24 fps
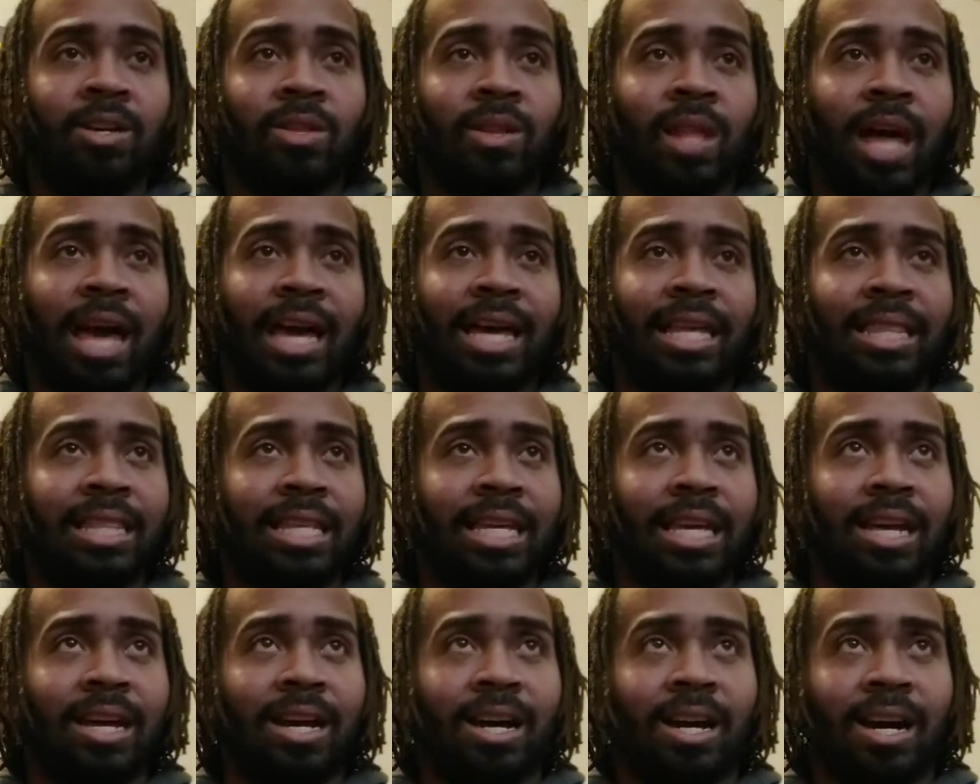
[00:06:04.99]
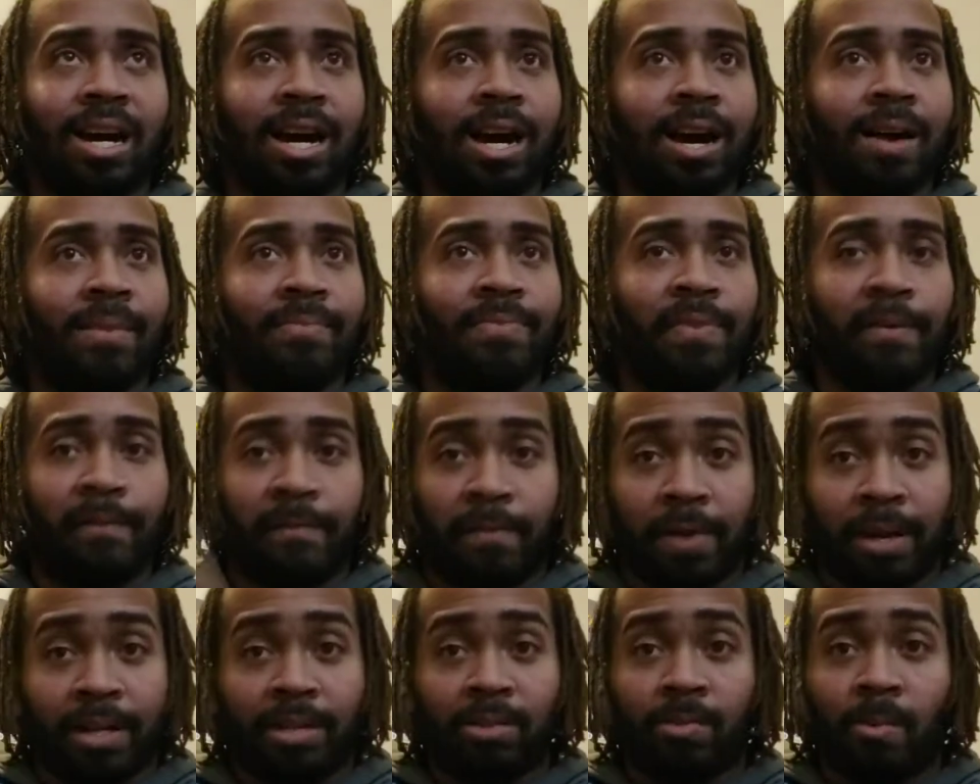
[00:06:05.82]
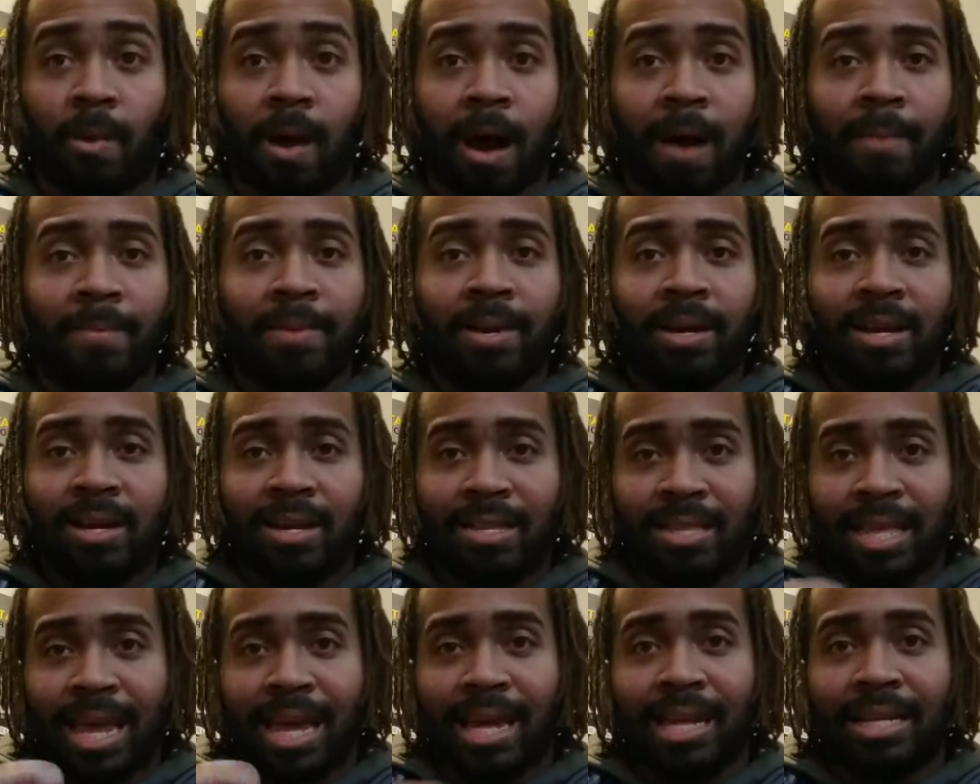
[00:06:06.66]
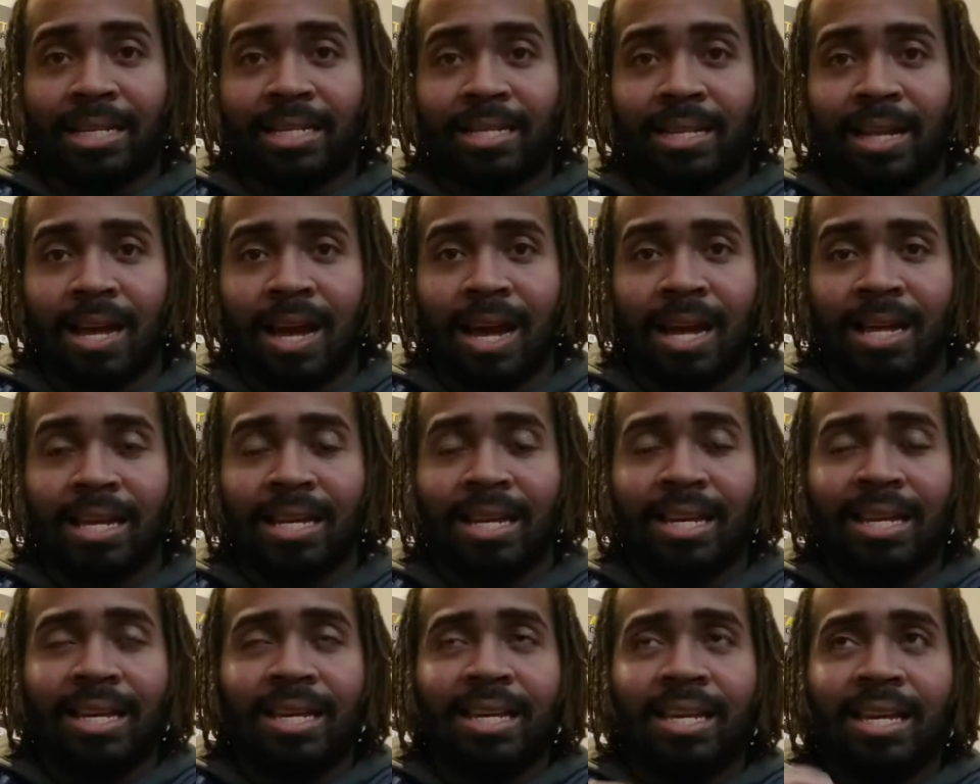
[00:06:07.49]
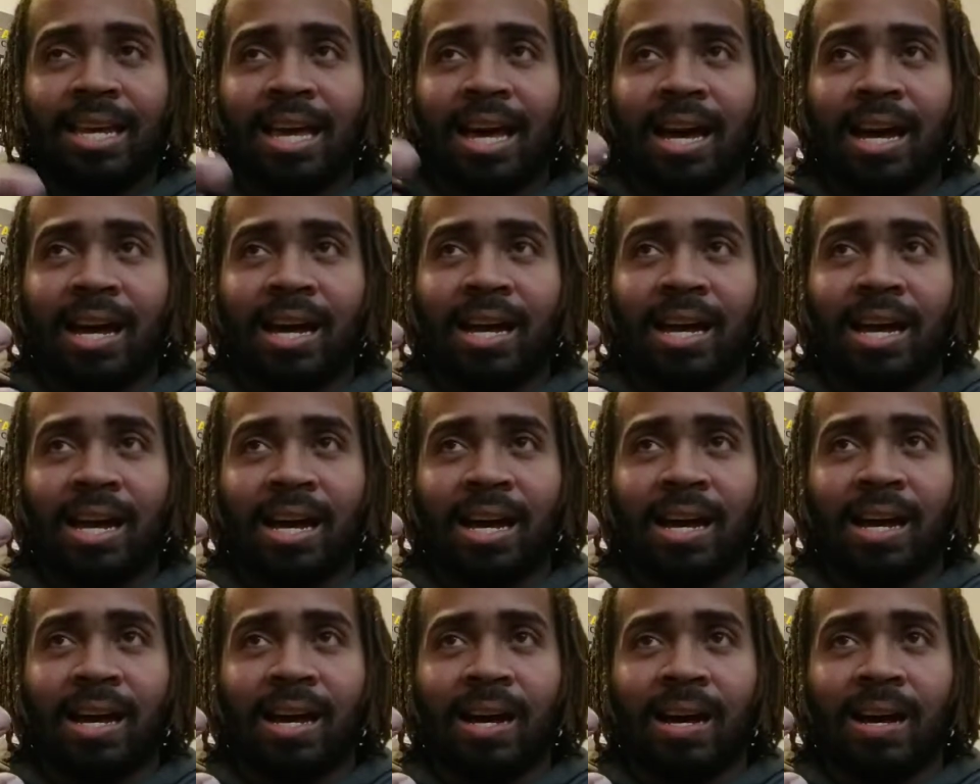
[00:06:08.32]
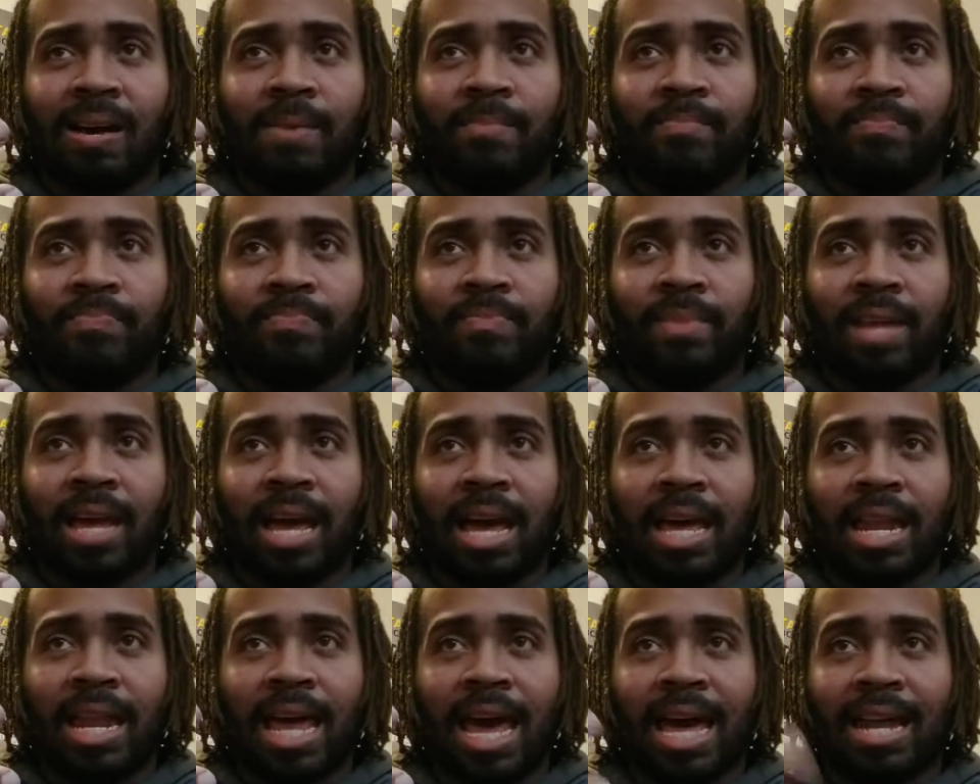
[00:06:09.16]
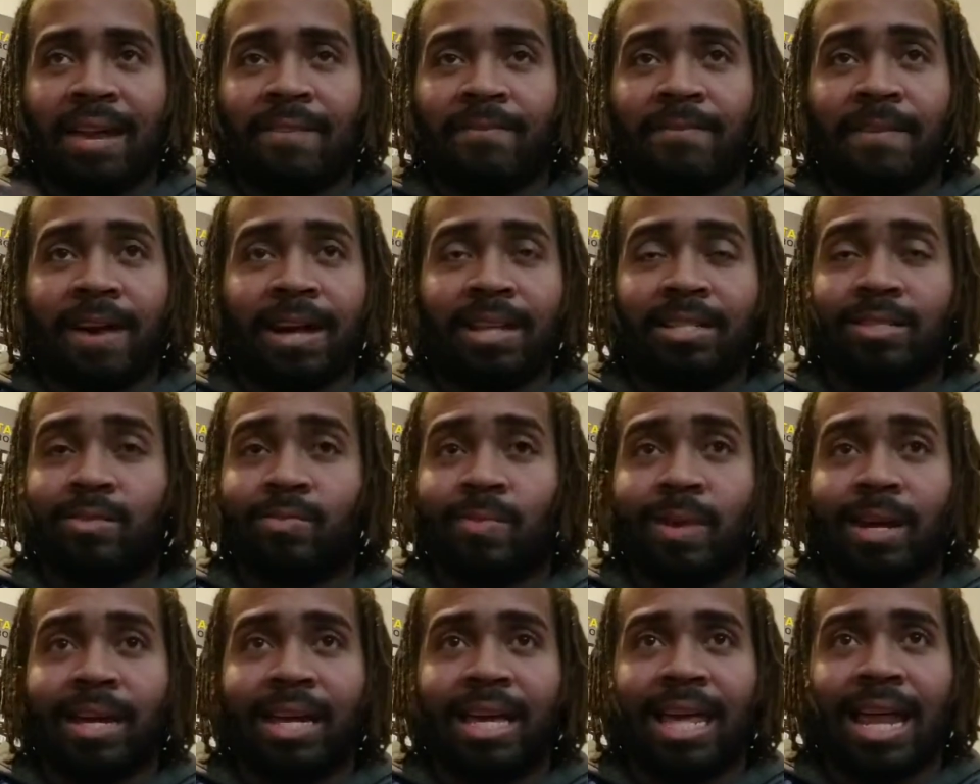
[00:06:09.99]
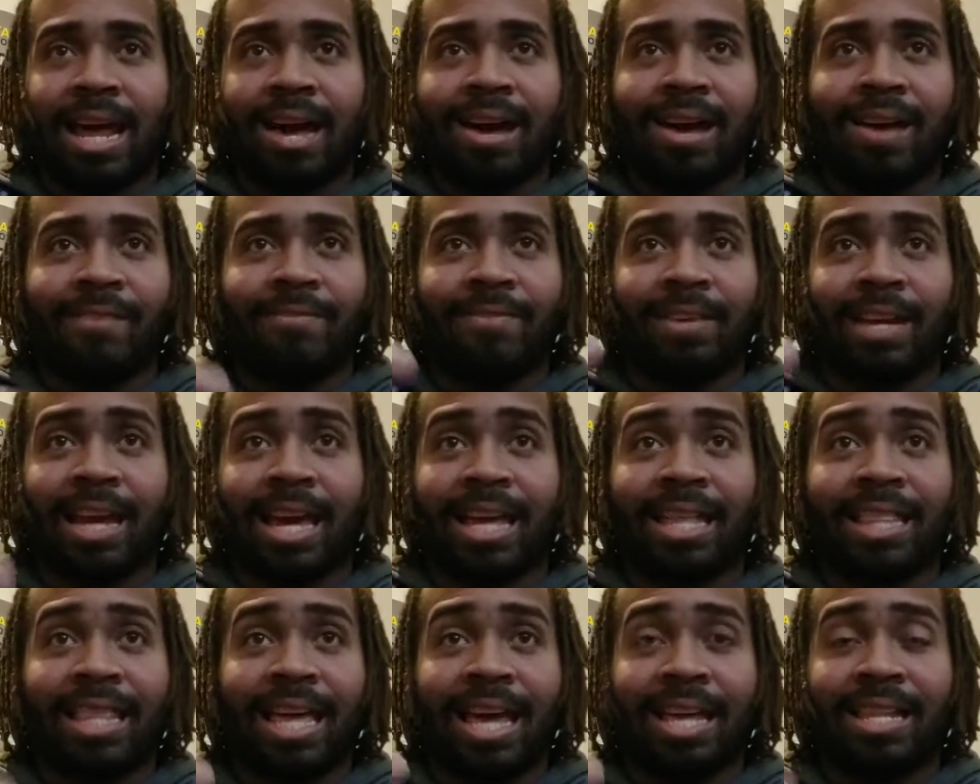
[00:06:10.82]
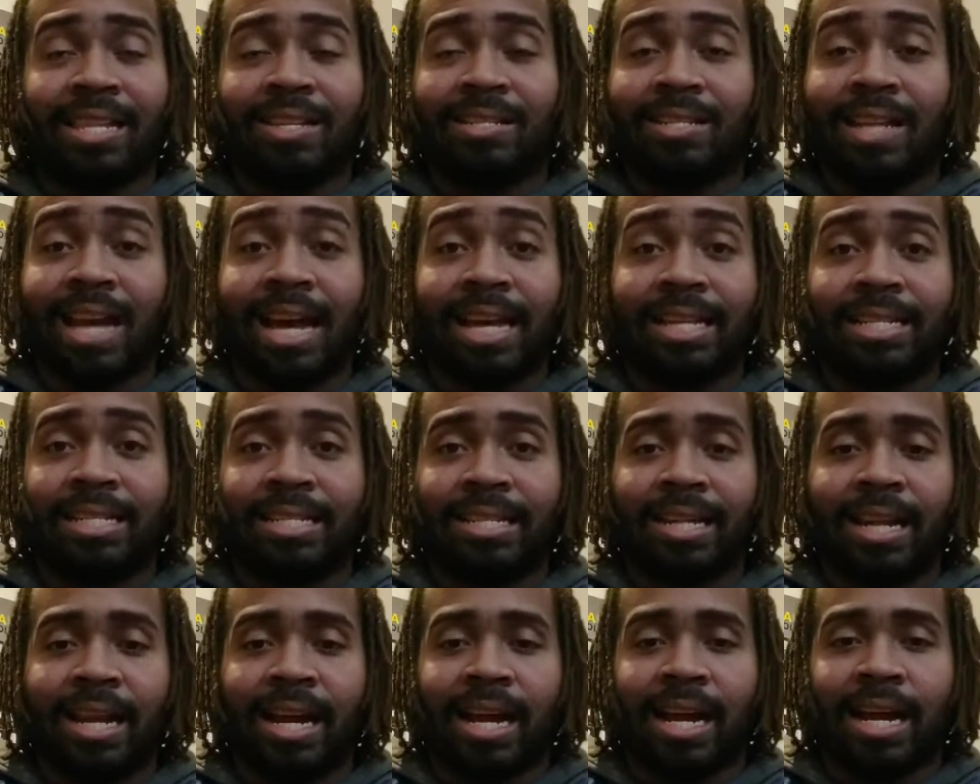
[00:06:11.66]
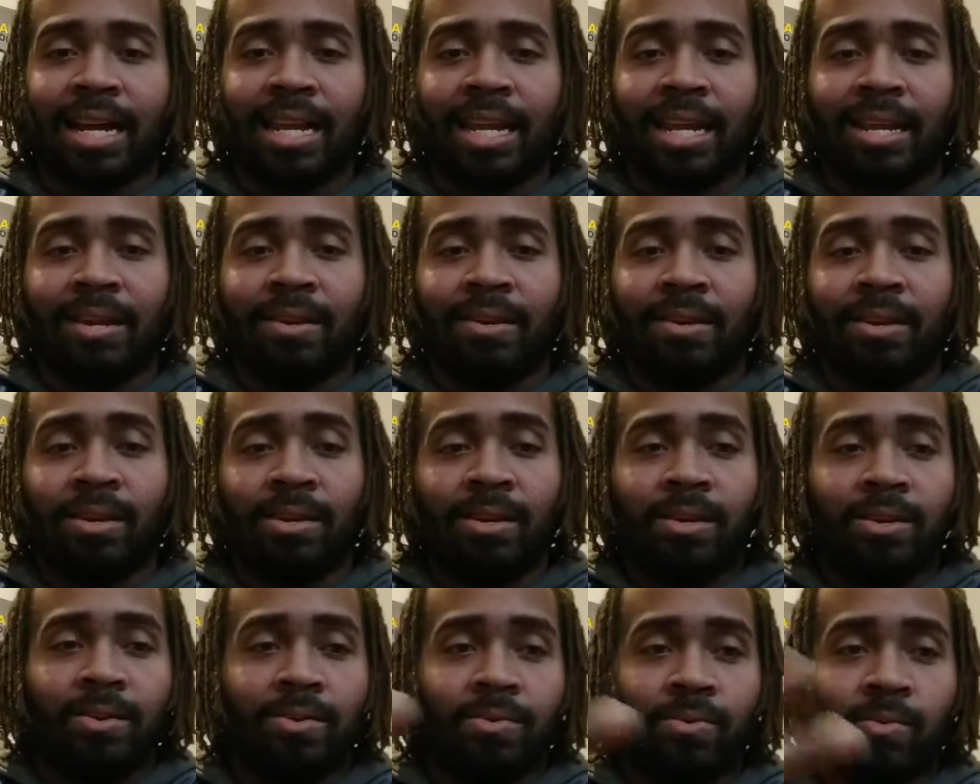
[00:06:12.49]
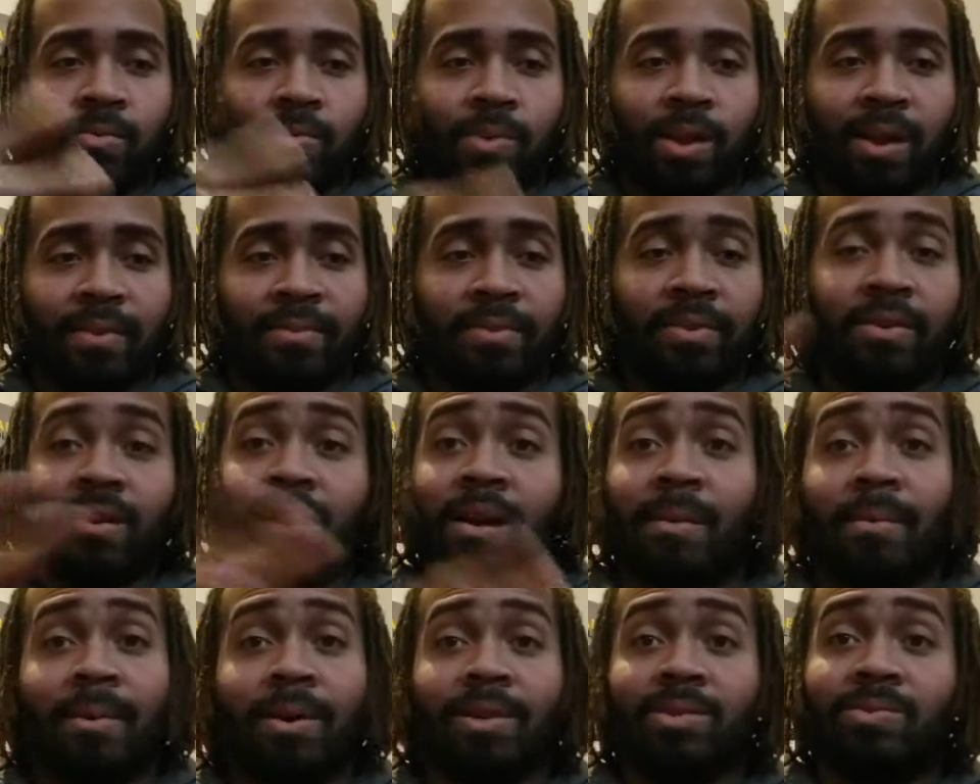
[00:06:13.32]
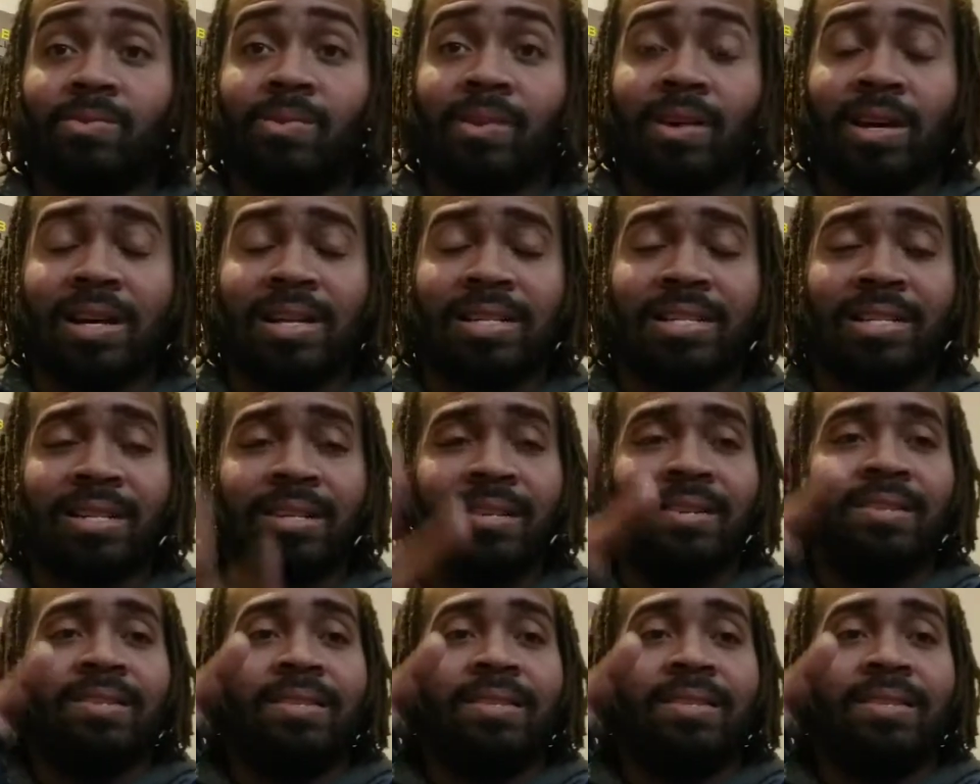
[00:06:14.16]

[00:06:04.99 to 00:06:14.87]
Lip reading: Like in the Fudge Swamp, they get stuck, and they had to find some way to get out. I forgot they had these ice in there, and then whatever Grandma's was.